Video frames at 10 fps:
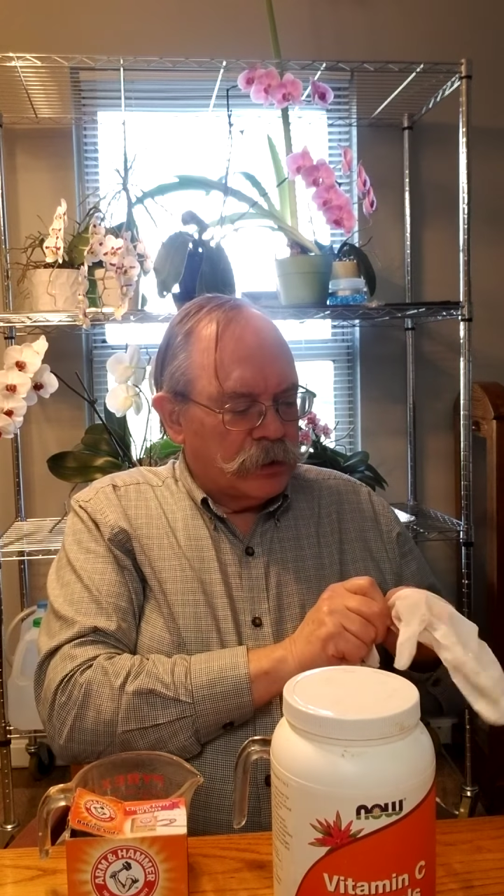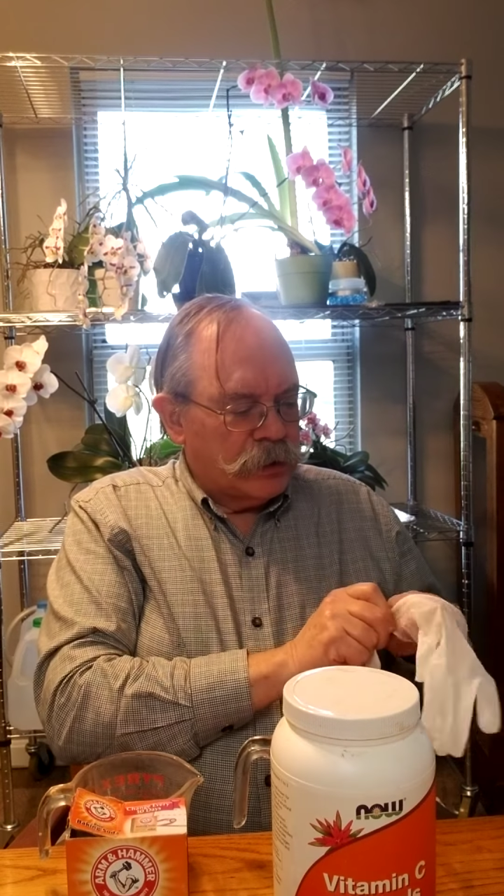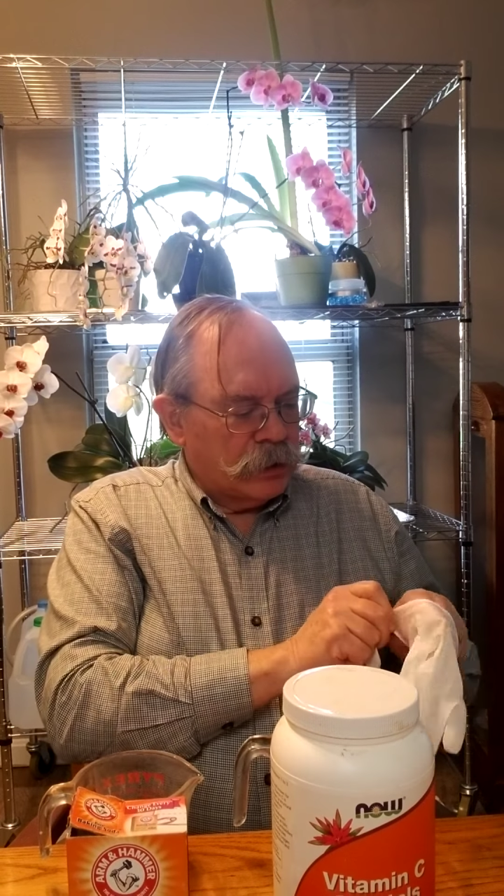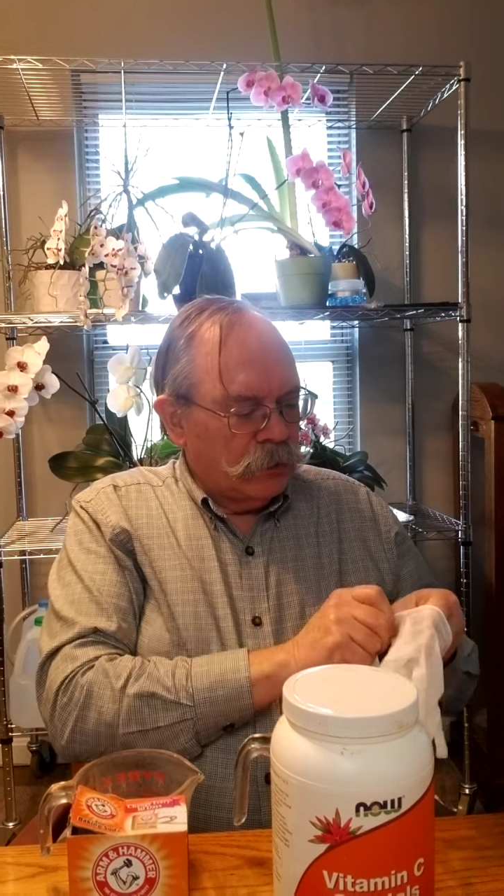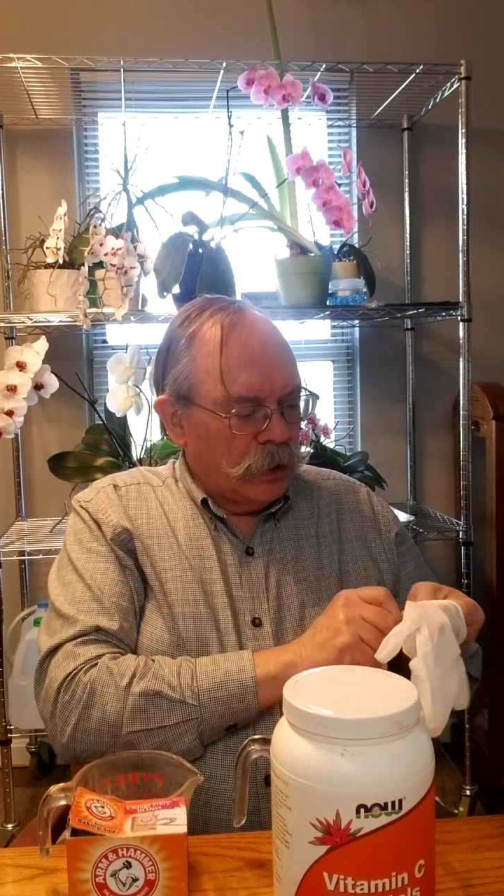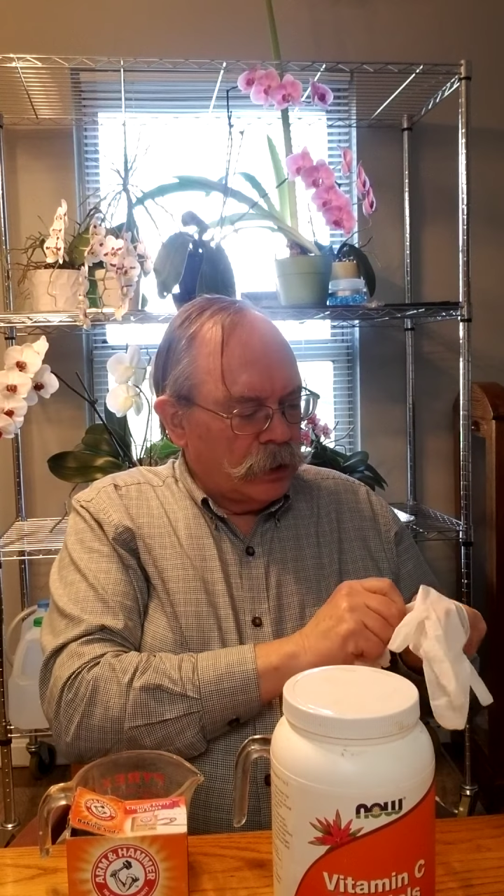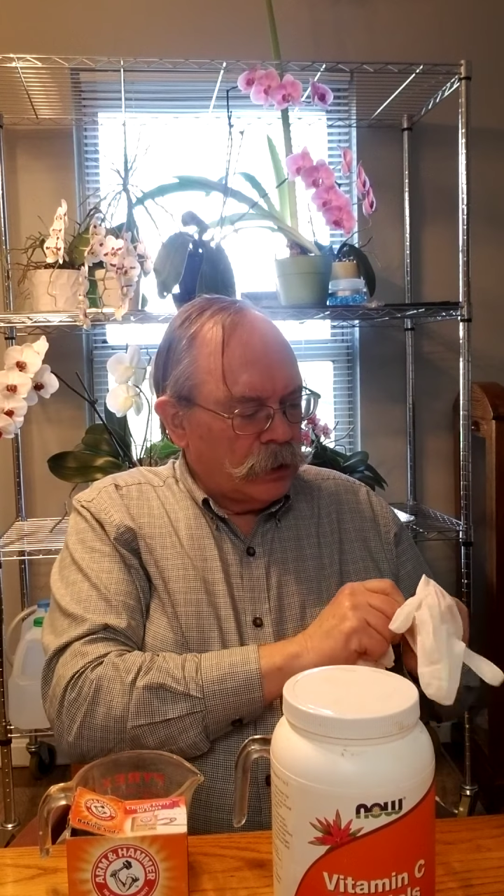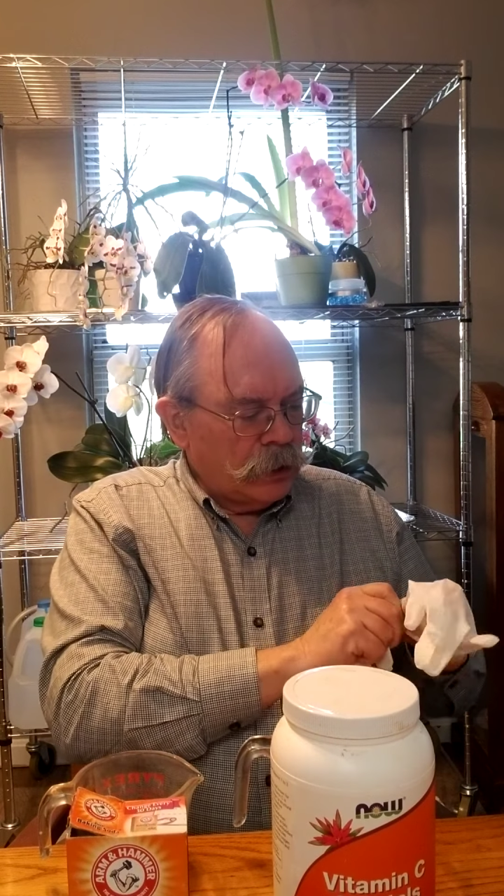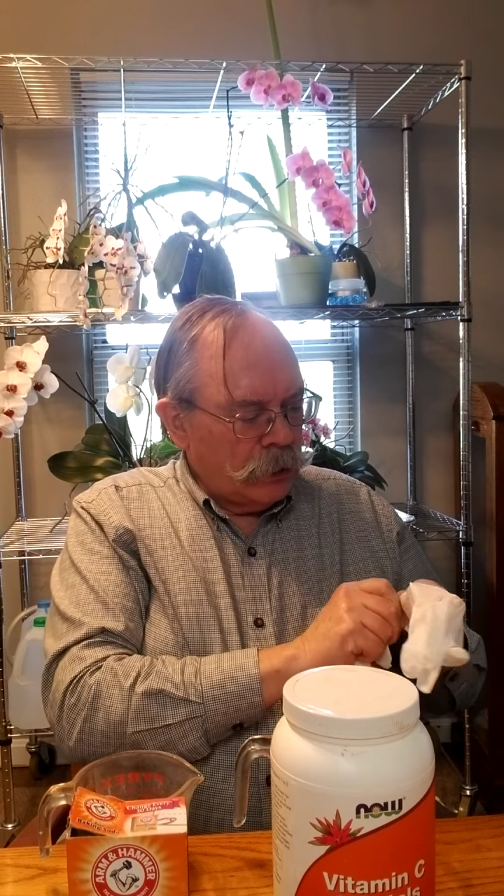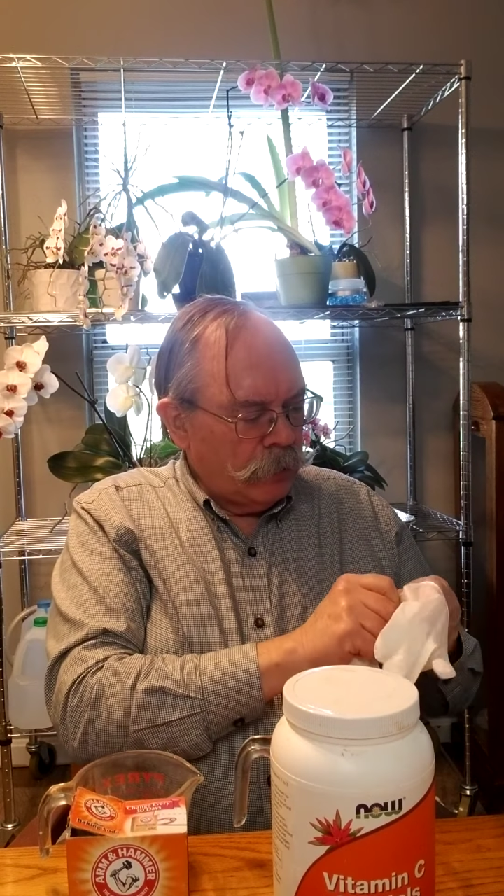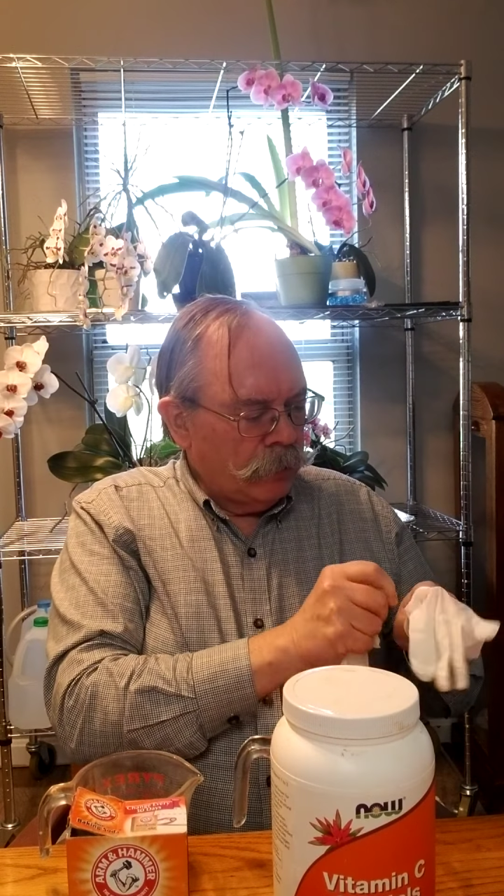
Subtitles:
situation,